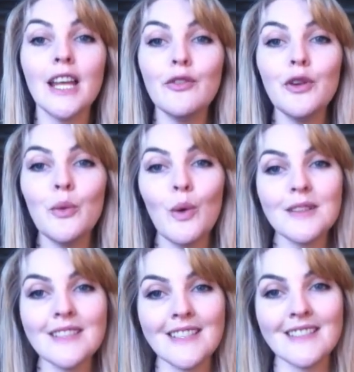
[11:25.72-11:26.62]
If you
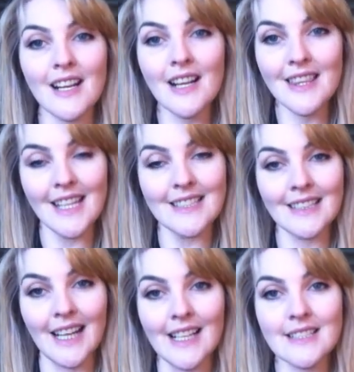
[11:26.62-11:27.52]
want to start these
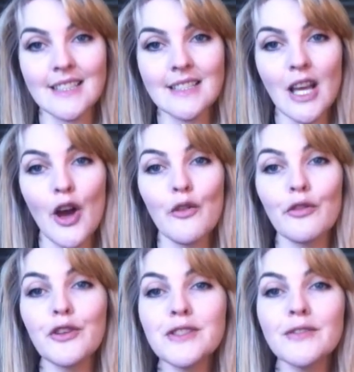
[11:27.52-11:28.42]
classes,
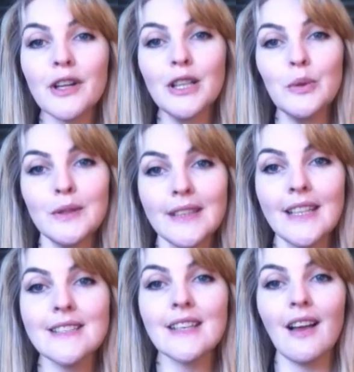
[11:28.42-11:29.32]
first of all you will
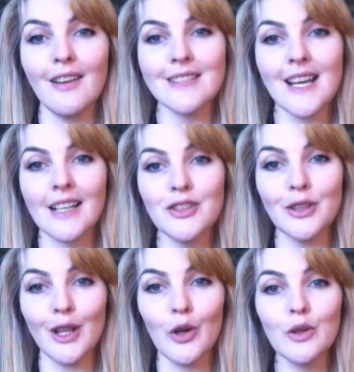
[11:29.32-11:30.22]
need to contact
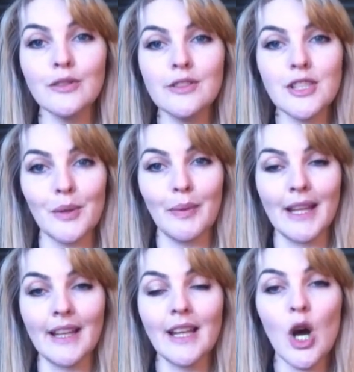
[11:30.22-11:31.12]
your local
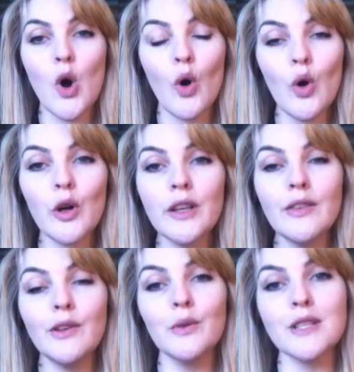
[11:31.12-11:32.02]
GP, or
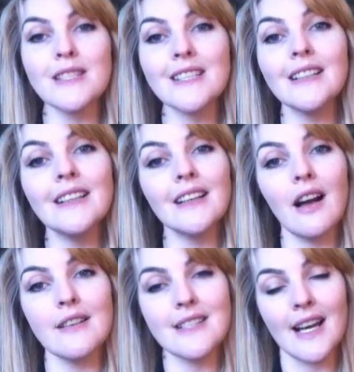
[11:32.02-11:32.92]
if you are still in
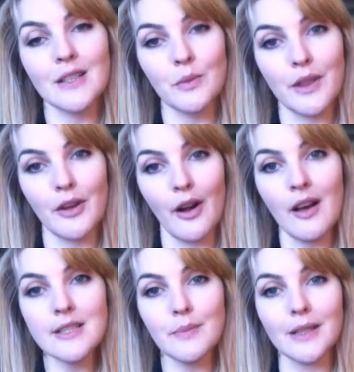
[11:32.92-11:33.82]
contact with your
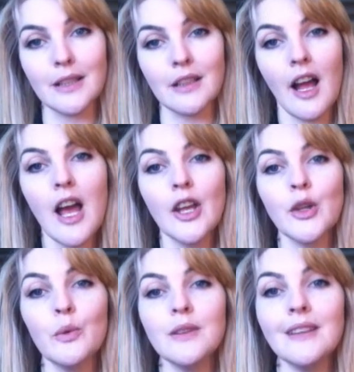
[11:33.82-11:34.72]
hospital,
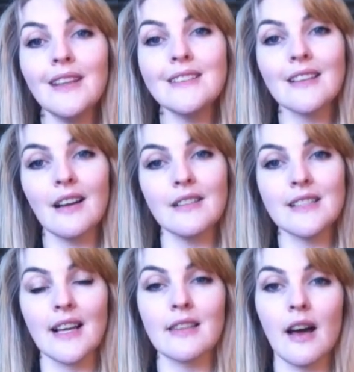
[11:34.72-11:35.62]
you will need to
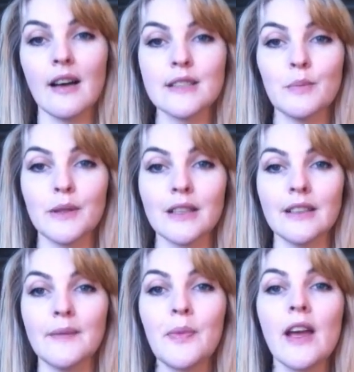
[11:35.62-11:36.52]
contact the
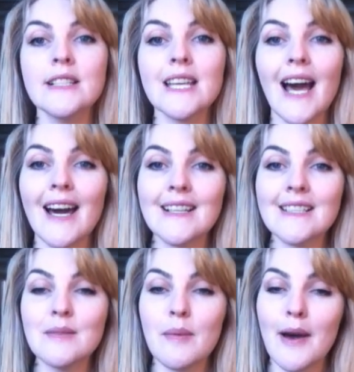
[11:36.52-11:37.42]
hospital to
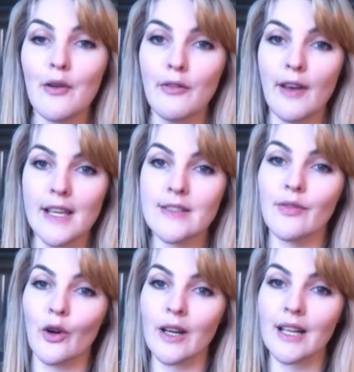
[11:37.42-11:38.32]
ask them about Phase
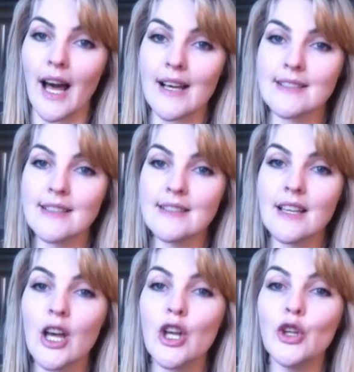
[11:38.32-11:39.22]
4
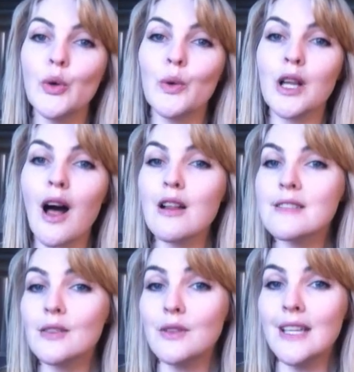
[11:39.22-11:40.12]
classes. You will
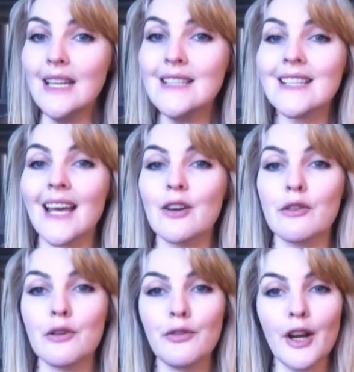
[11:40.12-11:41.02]
also need to get a
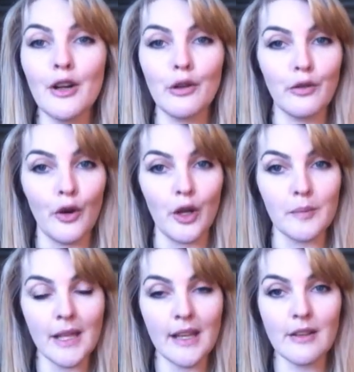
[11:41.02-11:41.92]
referral
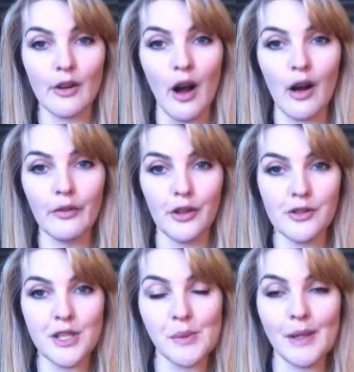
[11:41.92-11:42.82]
form either off
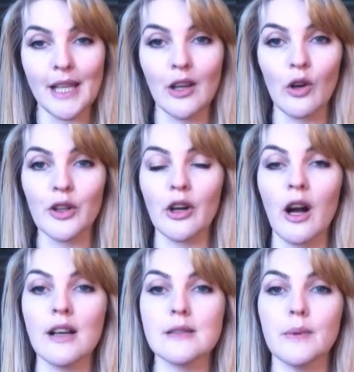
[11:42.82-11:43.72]
your GP or your
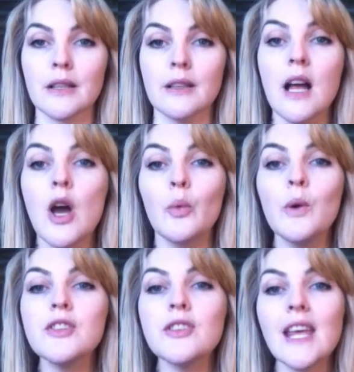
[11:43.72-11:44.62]
hospital,
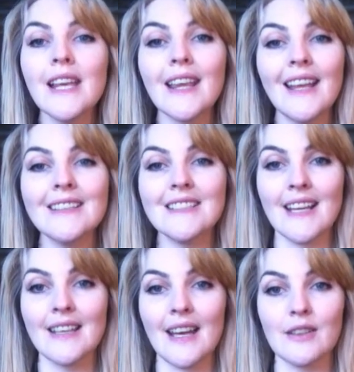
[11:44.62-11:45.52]
which they can
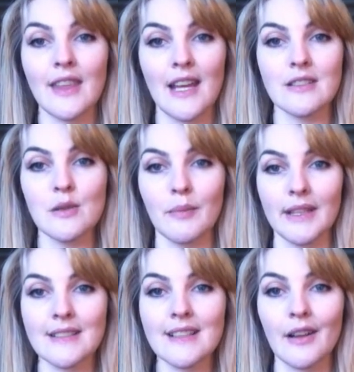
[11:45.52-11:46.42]
send out then to
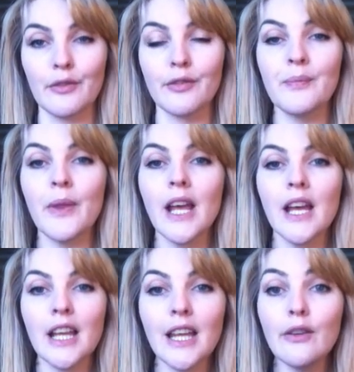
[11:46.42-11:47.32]
myself.
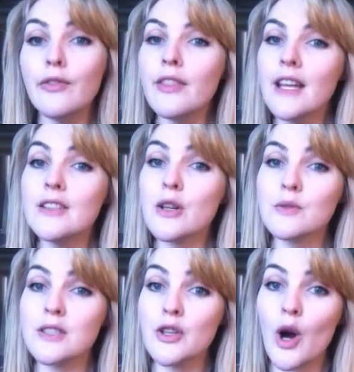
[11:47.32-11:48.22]
If they
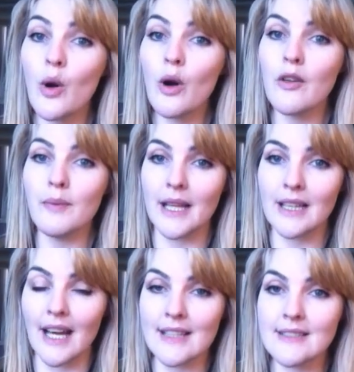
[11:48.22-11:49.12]
don't know of my
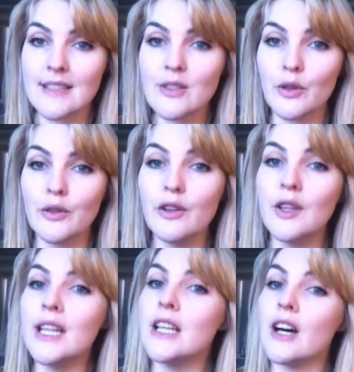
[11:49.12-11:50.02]
classes, or if
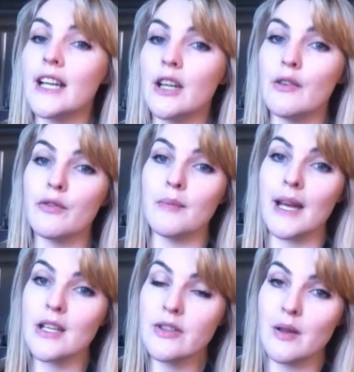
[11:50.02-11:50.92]
you need any
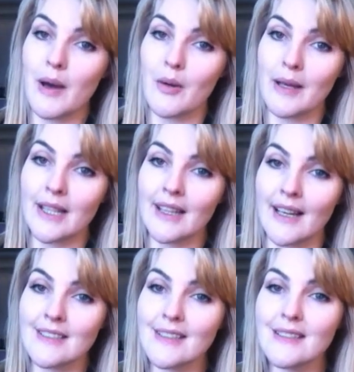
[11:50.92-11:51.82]
information about my
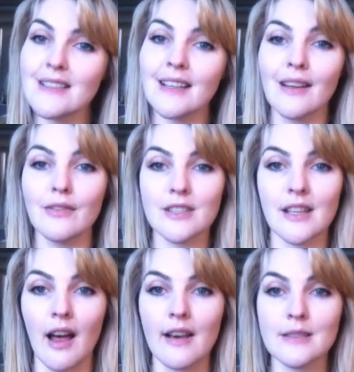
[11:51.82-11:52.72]
classes to give to
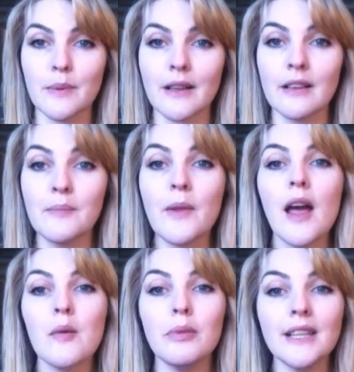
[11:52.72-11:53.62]
the hospital,
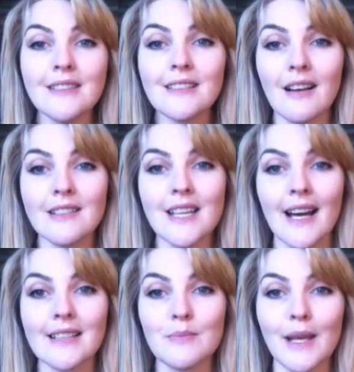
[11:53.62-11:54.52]
please
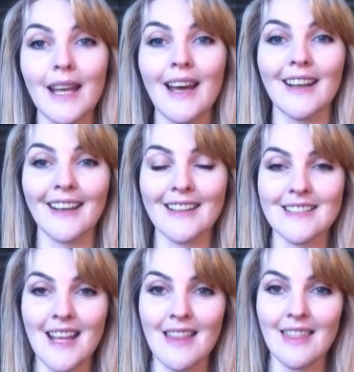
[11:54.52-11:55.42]
contact me and I
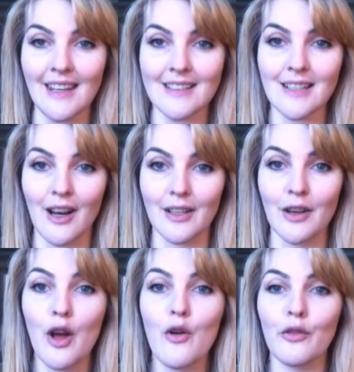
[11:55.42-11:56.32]
can send these
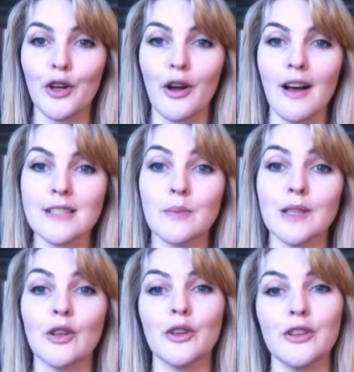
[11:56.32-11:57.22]
on for your
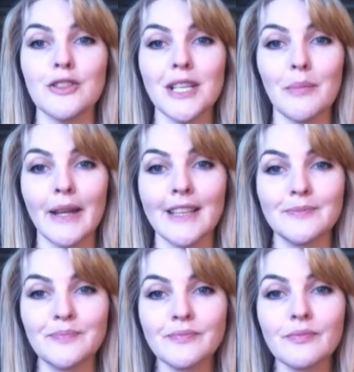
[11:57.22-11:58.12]
hospital or your
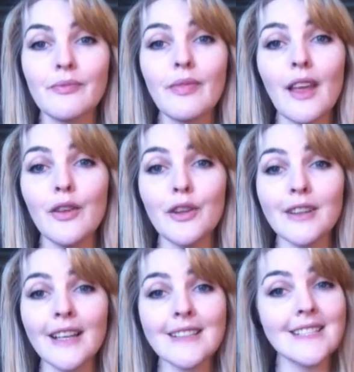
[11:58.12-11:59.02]
GP. If
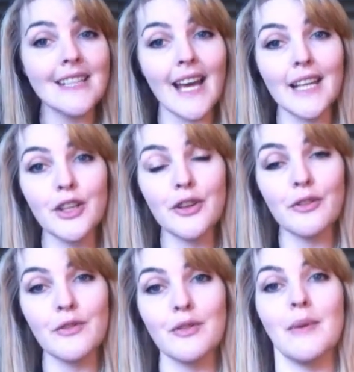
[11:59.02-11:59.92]
you'd like to see any
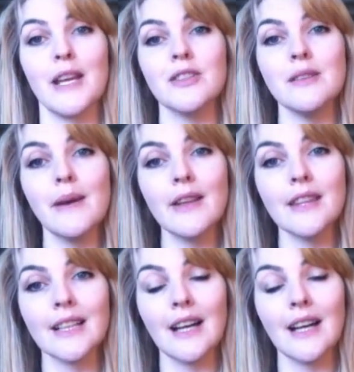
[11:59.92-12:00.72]
other information about